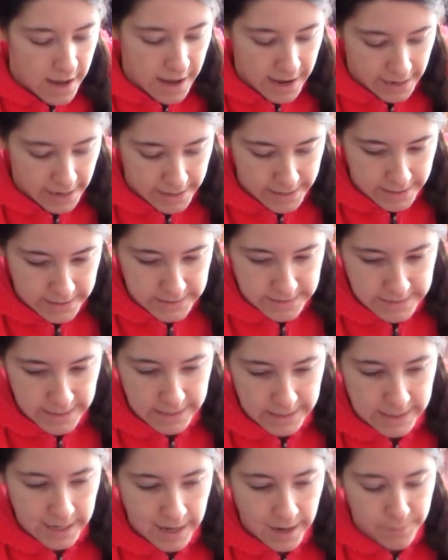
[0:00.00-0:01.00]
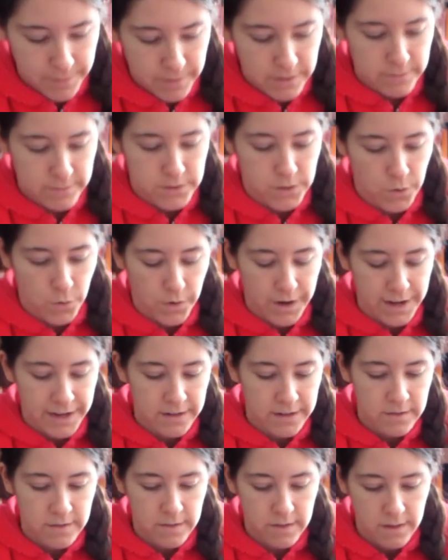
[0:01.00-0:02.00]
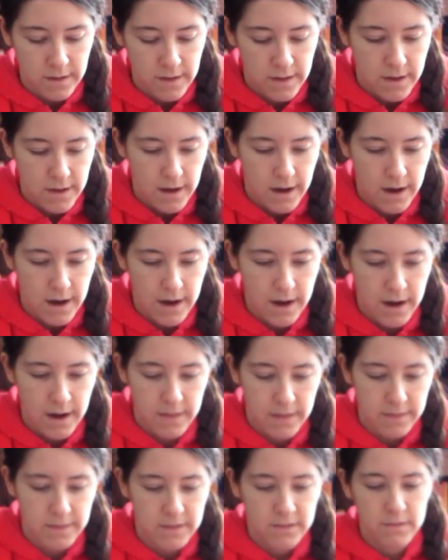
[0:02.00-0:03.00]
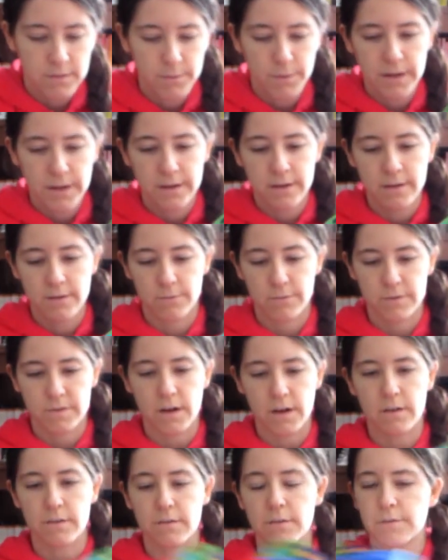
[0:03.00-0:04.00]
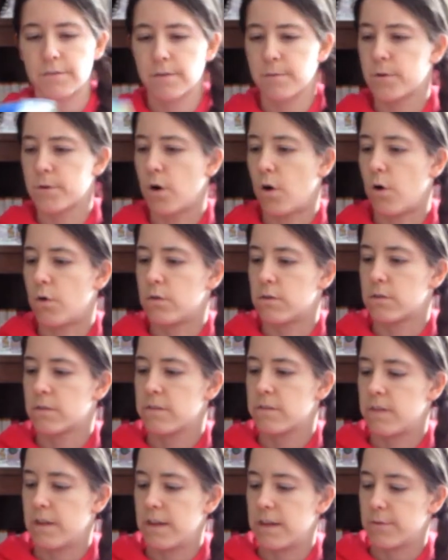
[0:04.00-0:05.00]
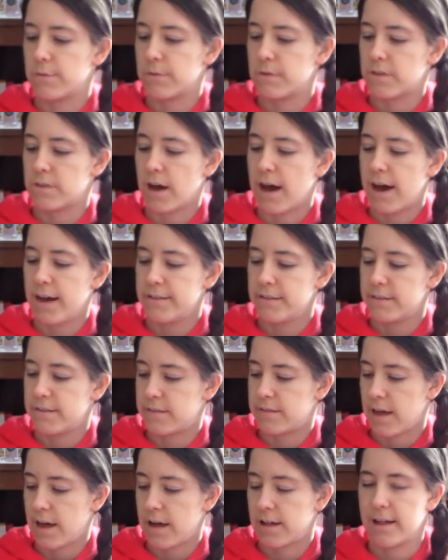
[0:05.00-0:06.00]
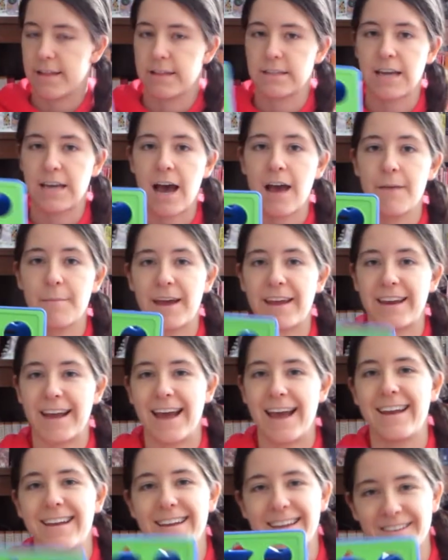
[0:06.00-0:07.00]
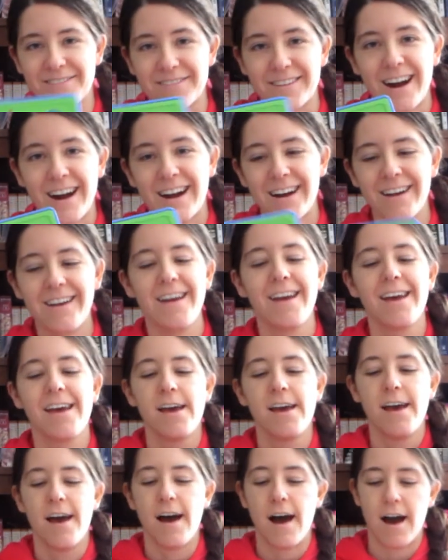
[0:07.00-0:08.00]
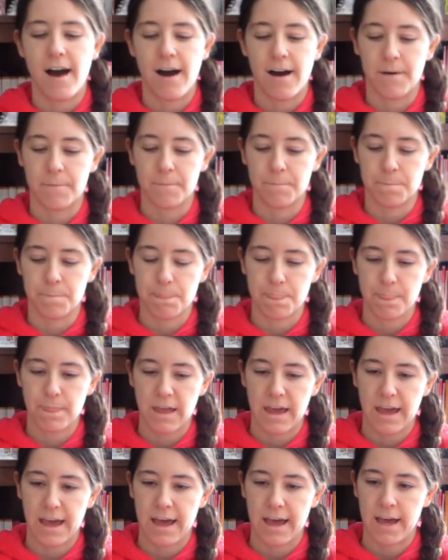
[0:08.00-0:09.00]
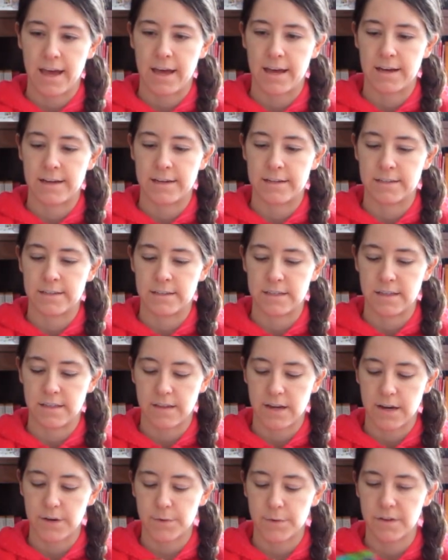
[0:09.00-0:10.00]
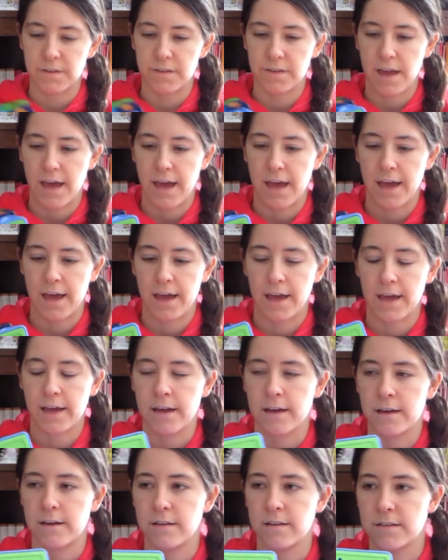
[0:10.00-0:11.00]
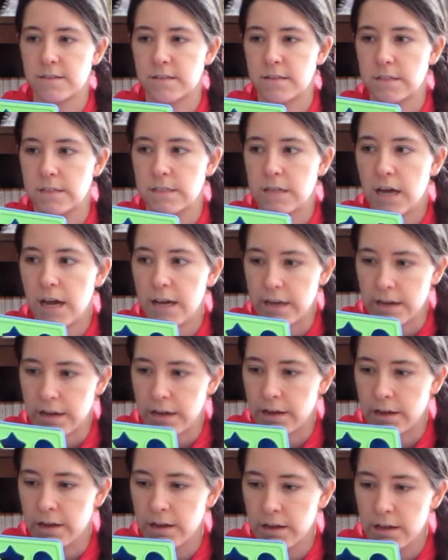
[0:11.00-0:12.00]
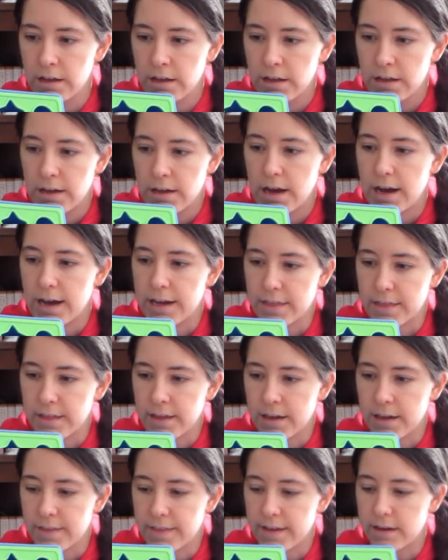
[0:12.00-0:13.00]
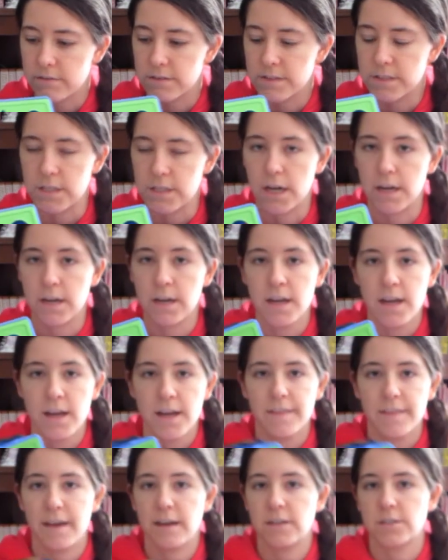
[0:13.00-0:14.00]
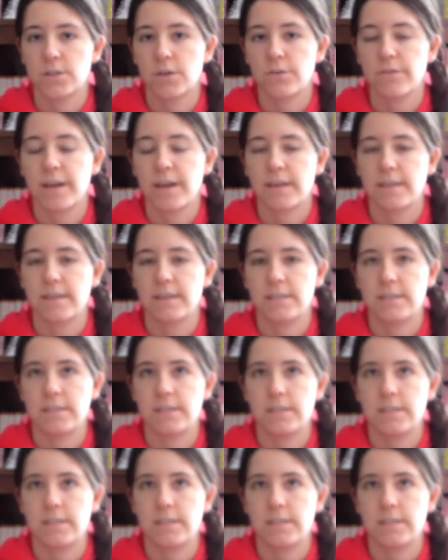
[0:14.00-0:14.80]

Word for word: And I just had a couple of toys. Uh, this one was also from Kohl's, and it was on sale at the time, and I had a gift card. Um, and there was a study, I think, that was done that showed, like, the